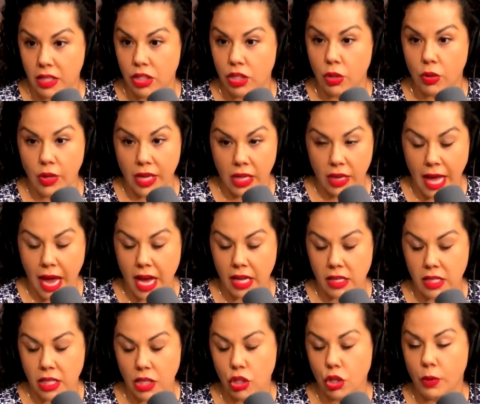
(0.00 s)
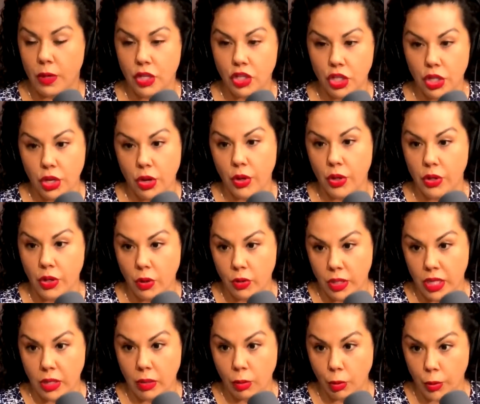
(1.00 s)
So in that situation, no, you don't
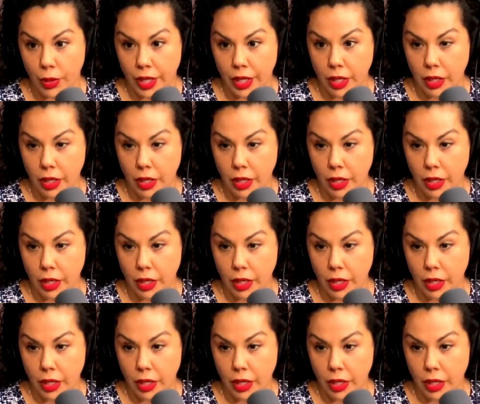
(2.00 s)
need a lawyer.